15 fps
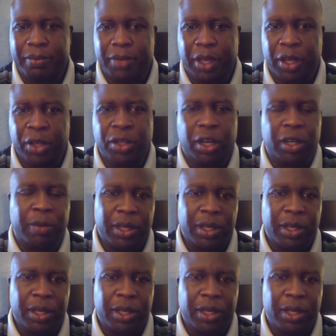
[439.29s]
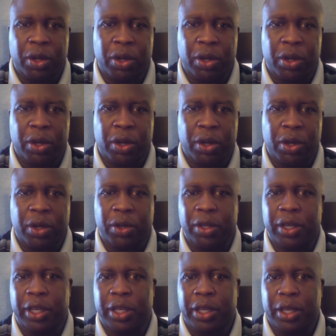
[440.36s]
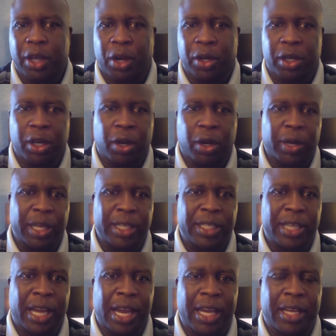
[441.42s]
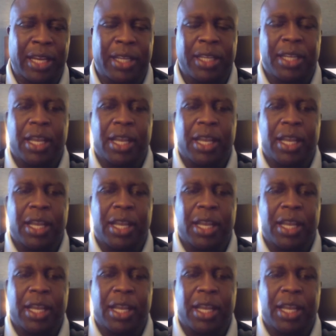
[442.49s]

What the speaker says: You talk about going on the low end side.